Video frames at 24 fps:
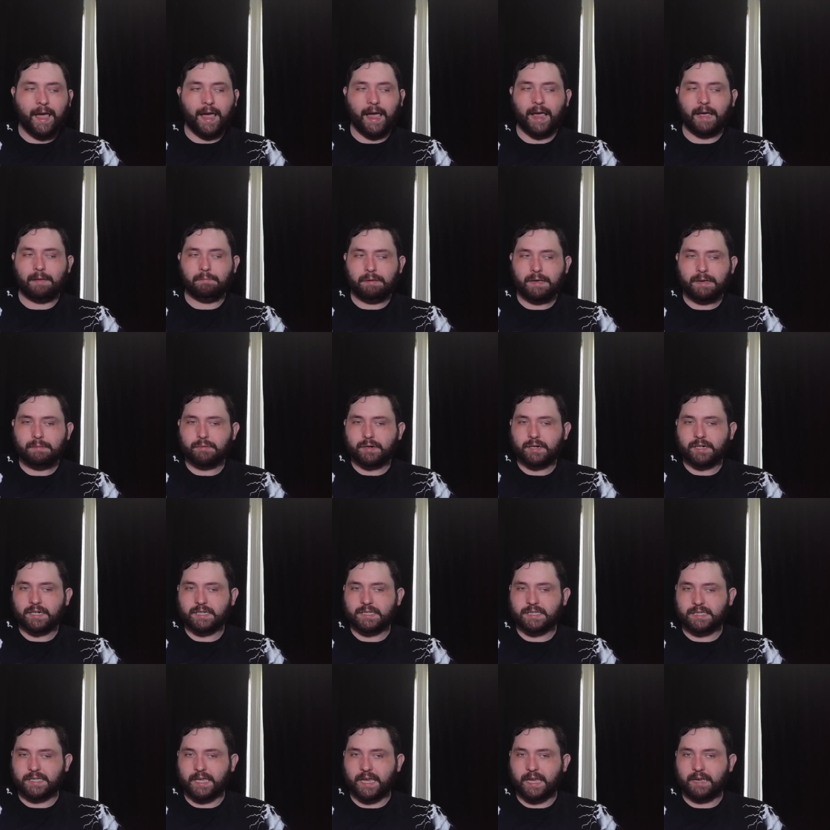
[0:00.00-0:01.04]
And people
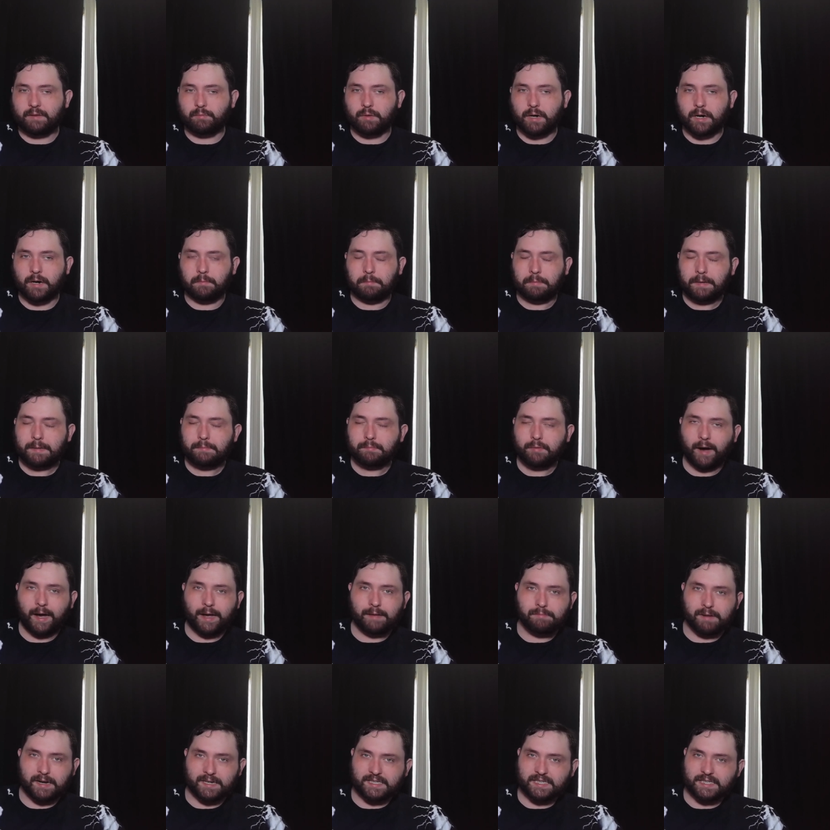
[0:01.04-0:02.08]
could say, well, people
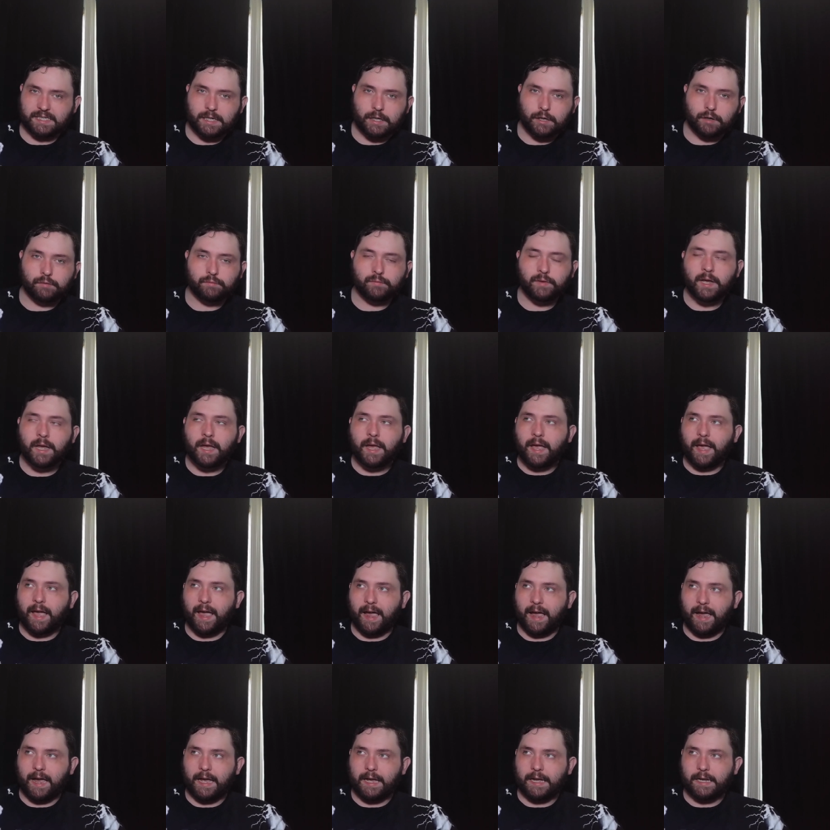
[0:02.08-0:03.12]
like myself
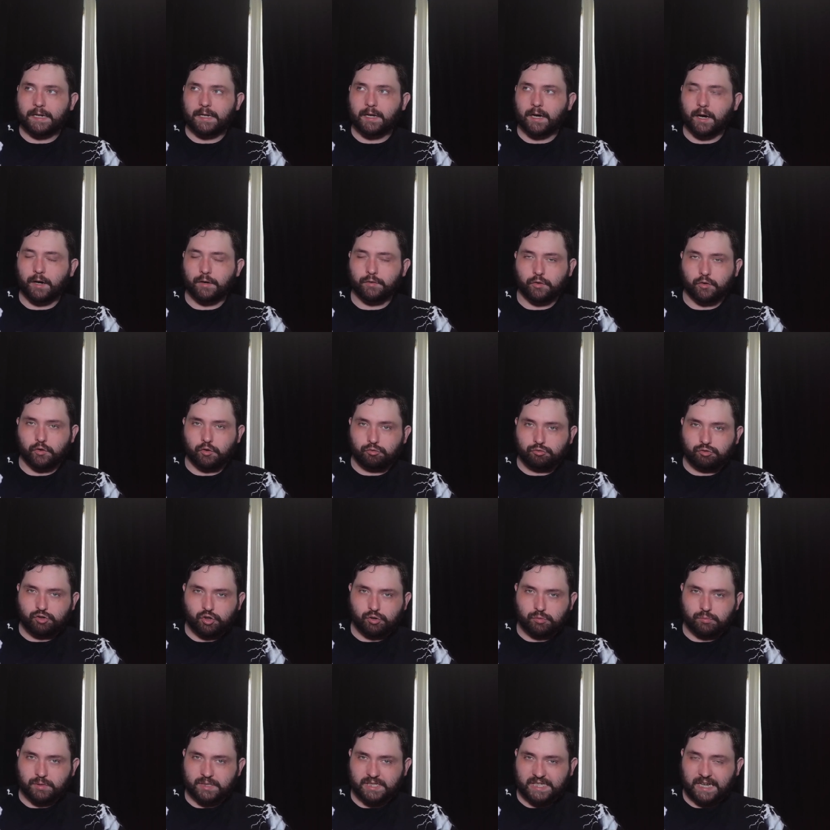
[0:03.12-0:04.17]
and other
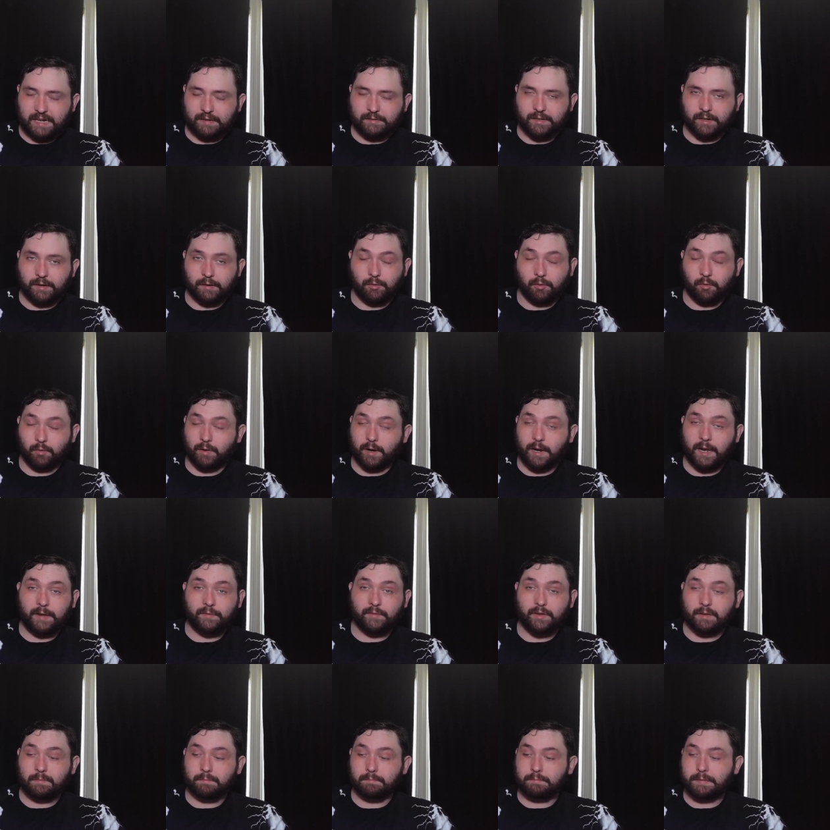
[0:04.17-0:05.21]
YouTubers out there, or
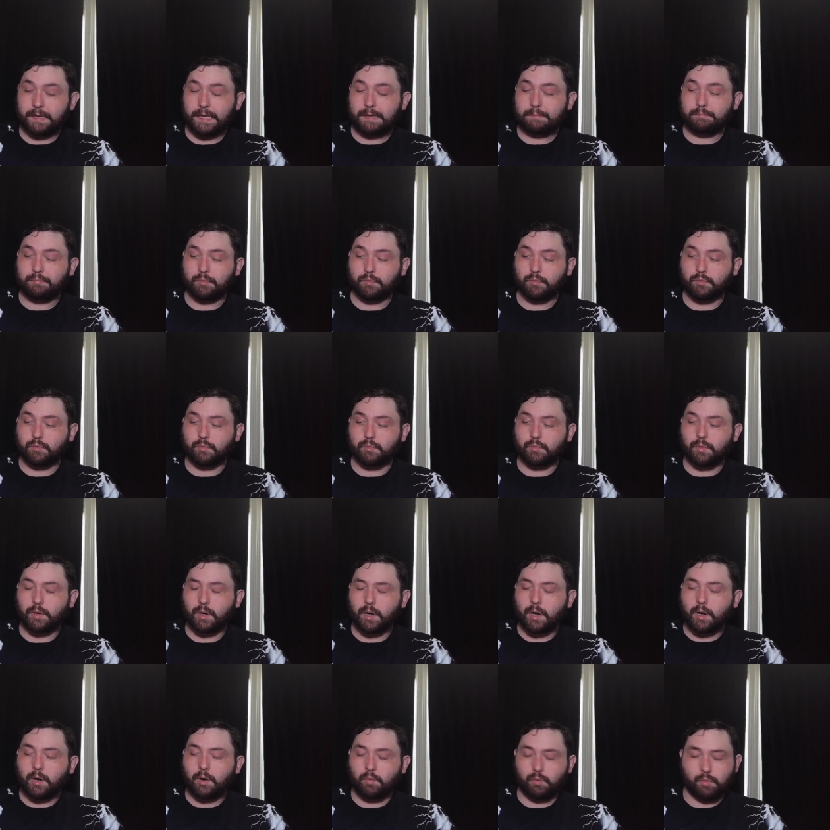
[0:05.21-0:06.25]
even people
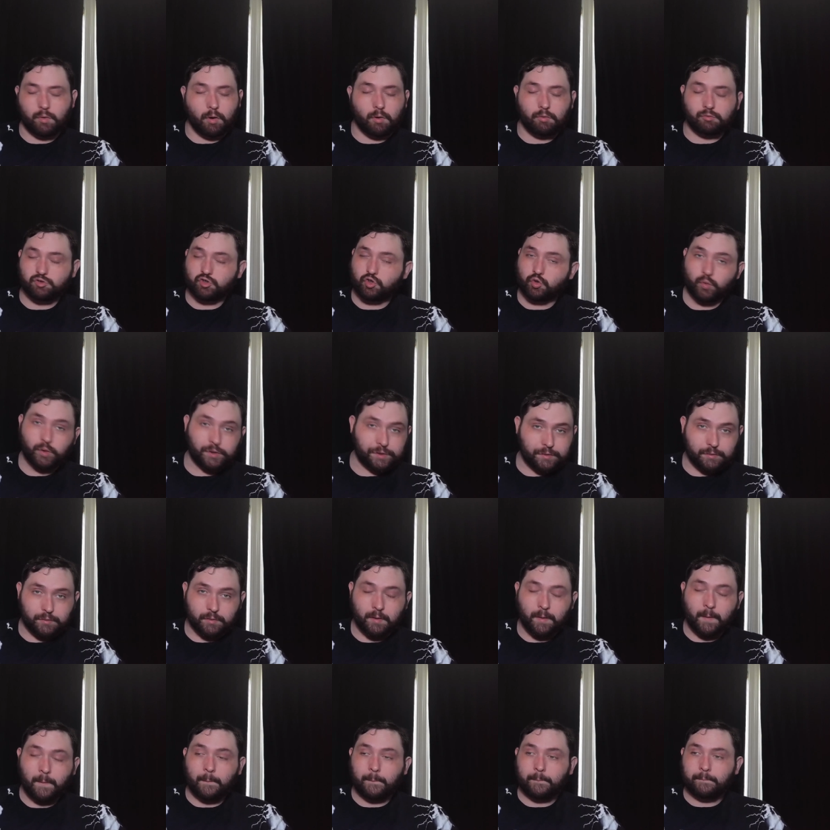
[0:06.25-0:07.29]
who are on Twitter,